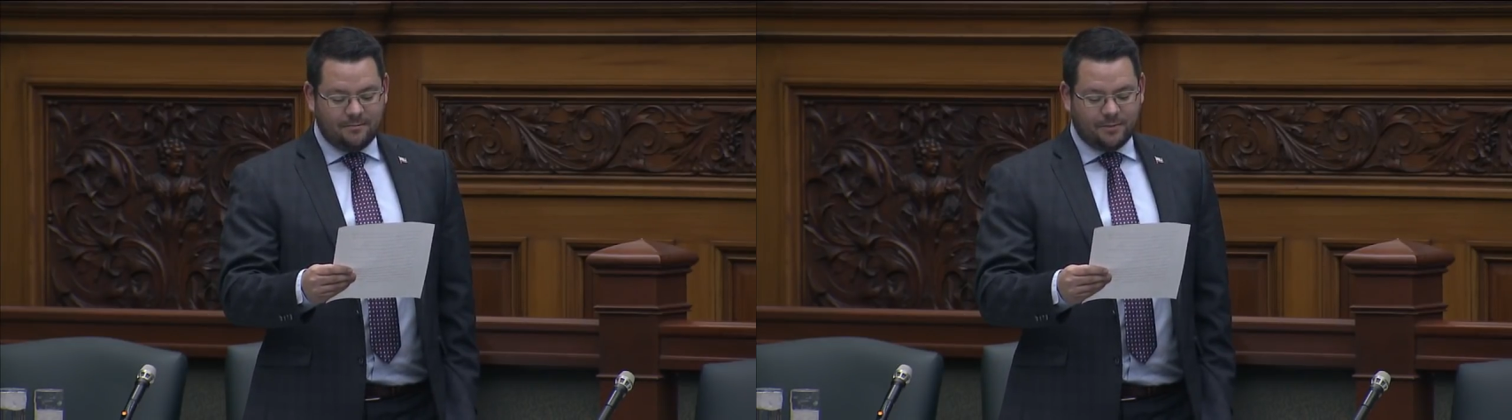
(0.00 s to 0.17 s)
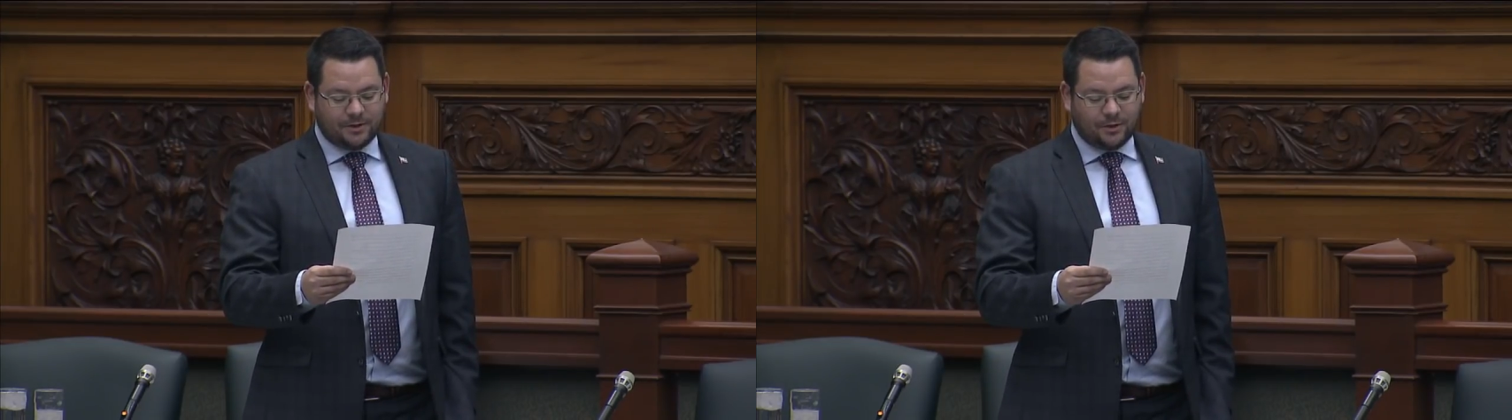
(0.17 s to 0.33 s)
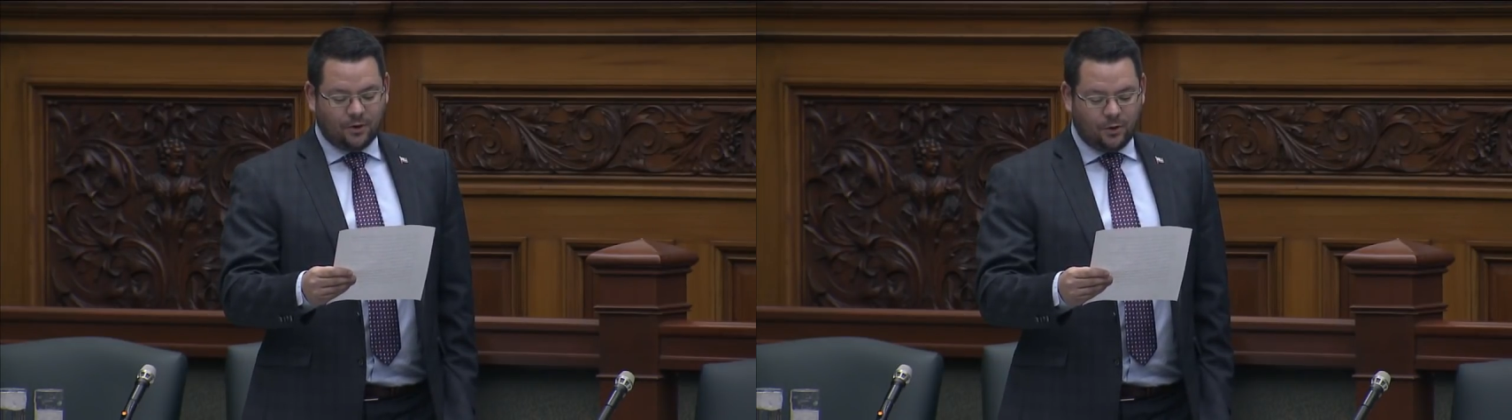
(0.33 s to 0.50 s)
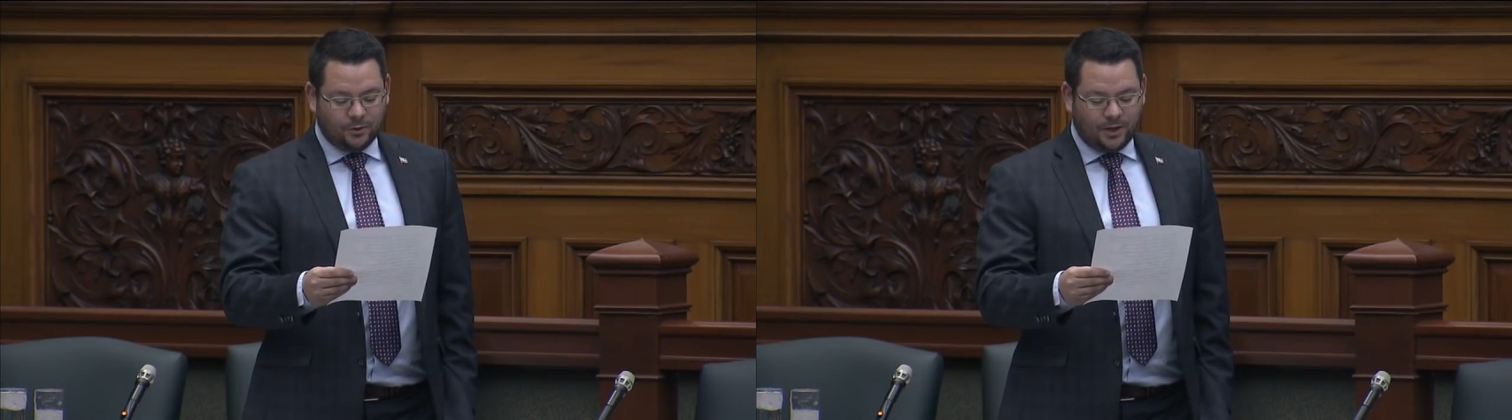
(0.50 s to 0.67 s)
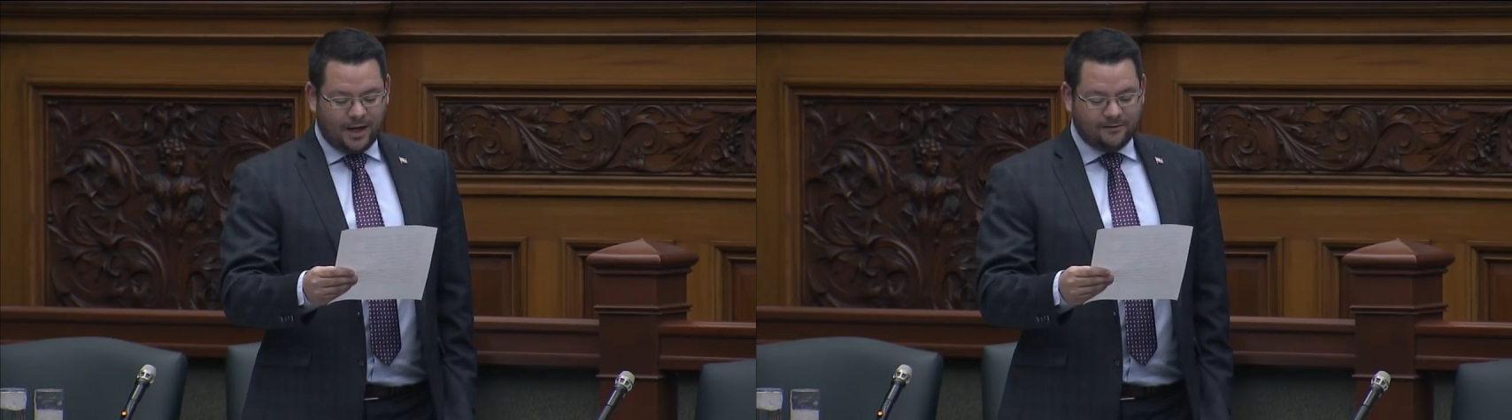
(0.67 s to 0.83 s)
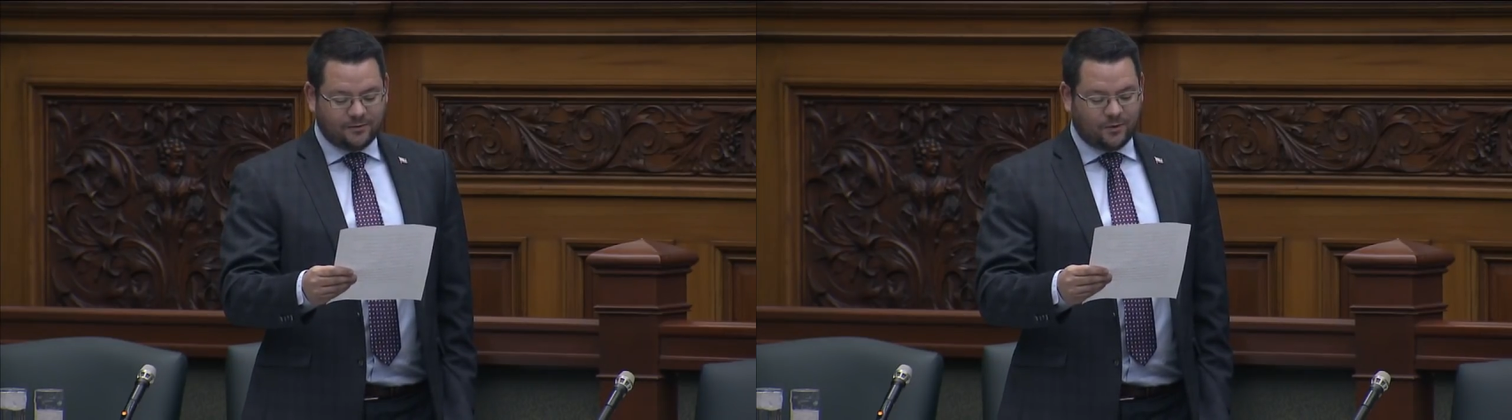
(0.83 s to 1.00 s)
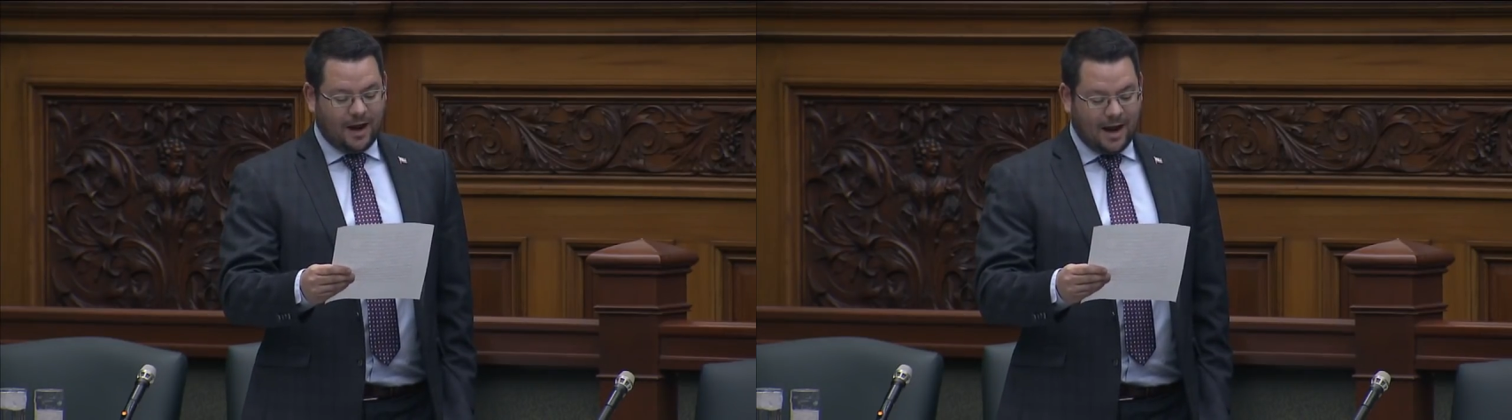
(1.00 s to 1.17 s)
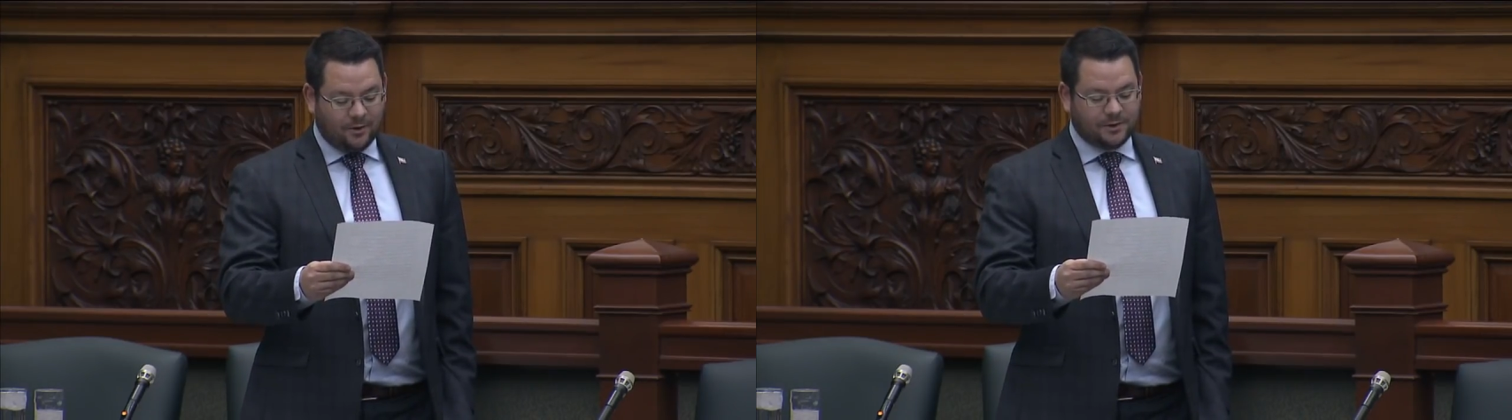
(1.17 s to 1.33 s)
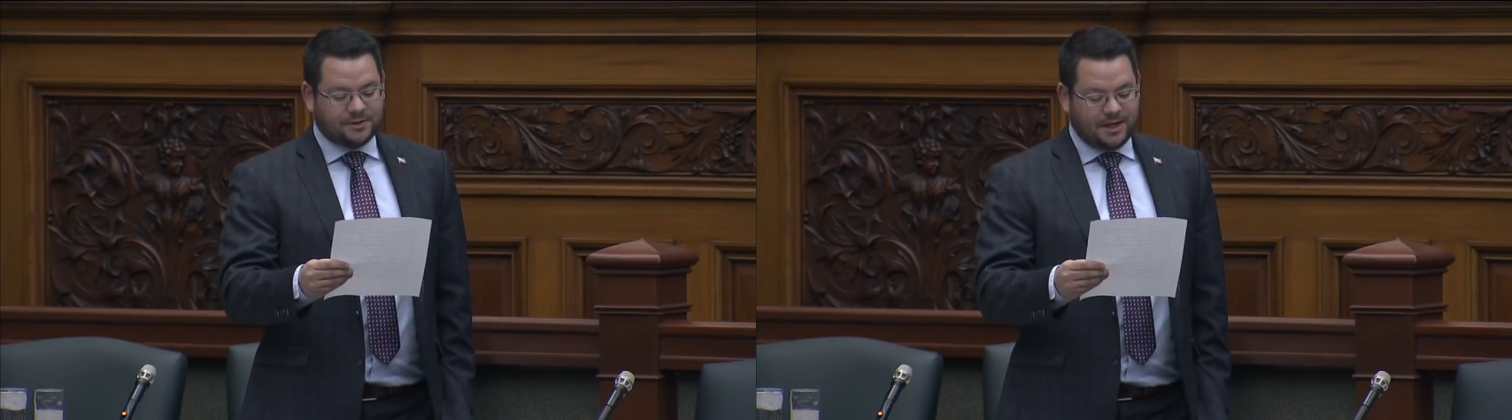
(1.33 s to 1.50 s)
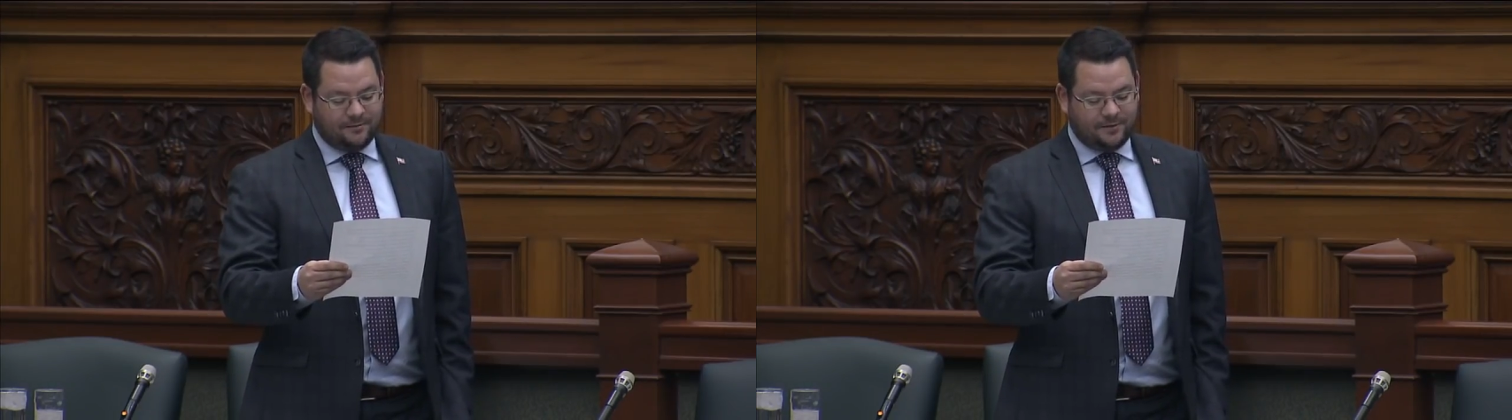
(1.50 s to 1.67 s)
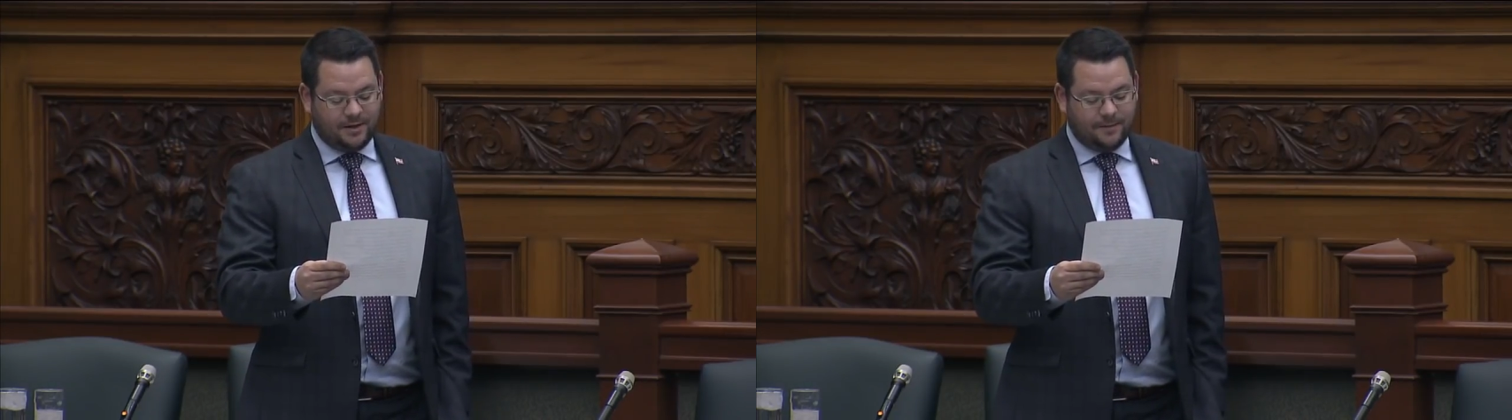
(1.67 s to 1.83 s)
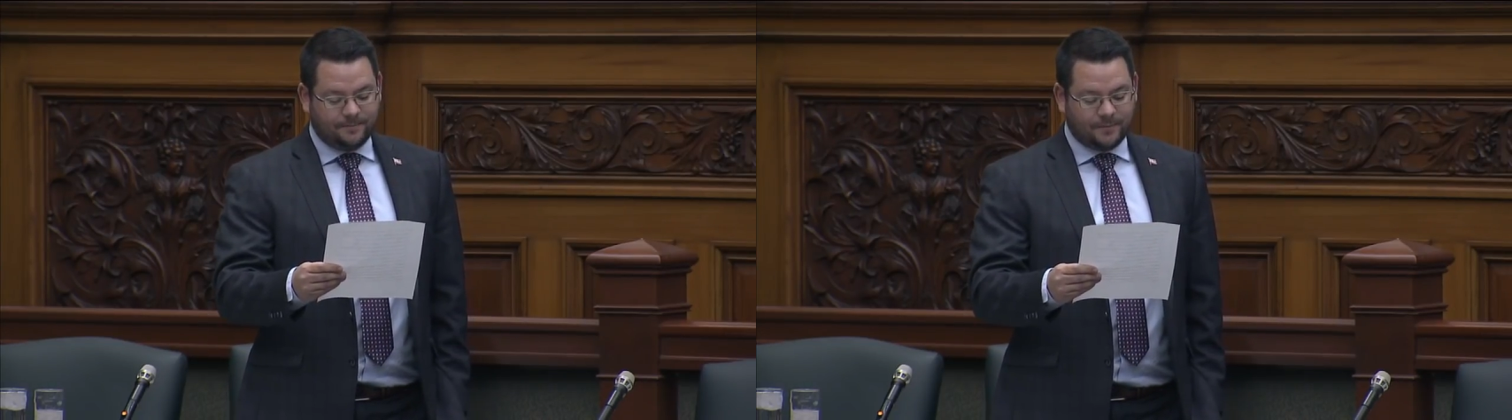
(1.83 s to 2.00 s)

but their own lives for our safety.